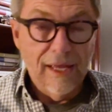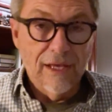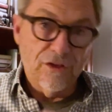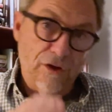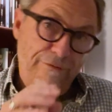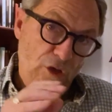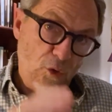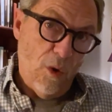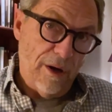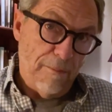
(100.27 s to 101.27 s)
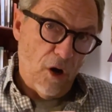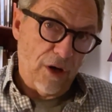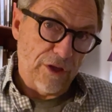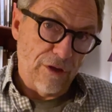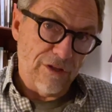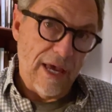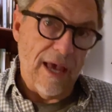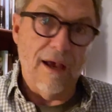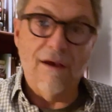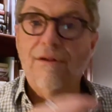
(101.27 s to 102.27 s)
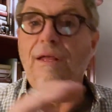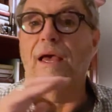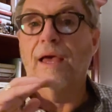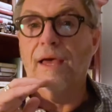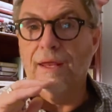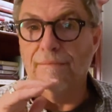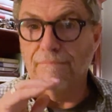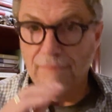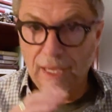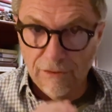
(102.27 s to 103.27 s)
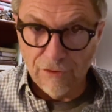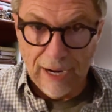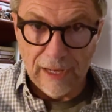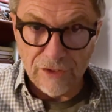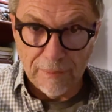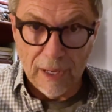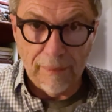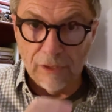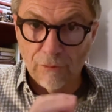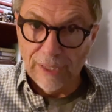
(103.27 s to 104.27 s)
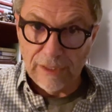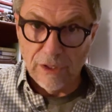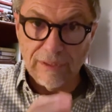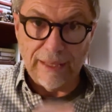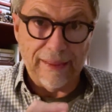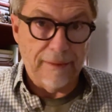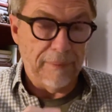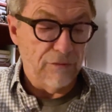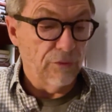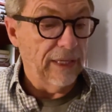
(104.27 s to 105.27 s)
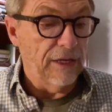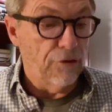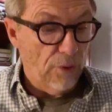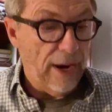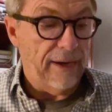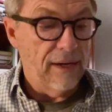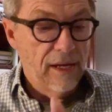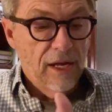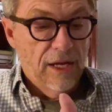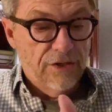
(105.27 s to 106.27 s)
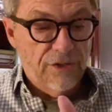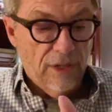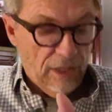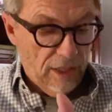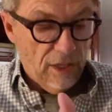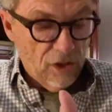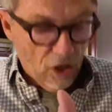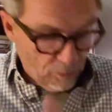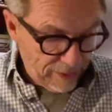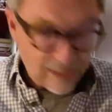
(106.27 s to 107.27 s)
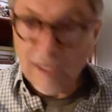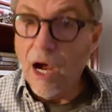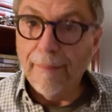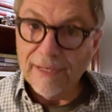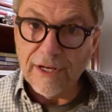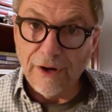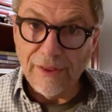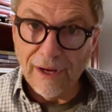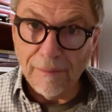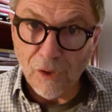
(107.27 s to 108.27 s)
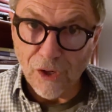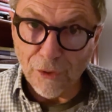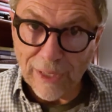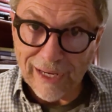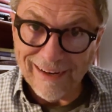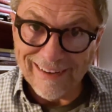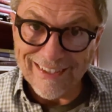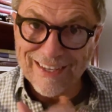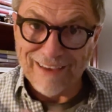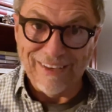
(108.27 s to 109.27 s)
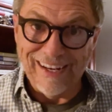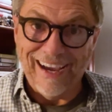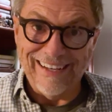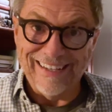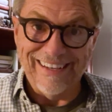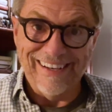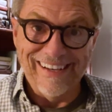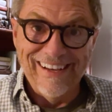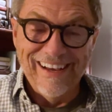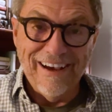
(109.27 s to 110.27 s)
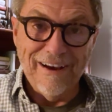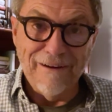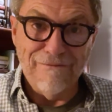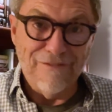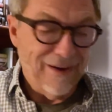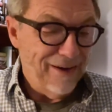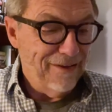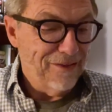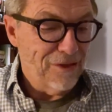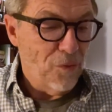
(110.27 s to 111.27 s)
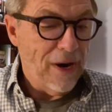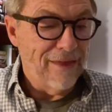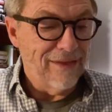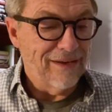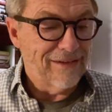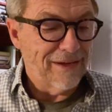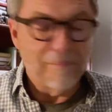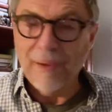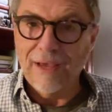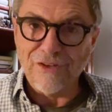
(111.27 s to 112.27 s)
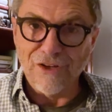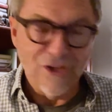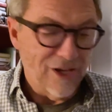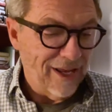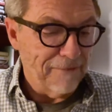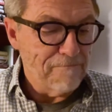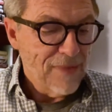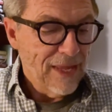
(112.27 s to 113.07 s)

So if you want to mark those down and drag out your Bible and read those, I think that'd be really great, along with this commentary that I'm going to read and just give you an idea of the way that Pastor Gooding,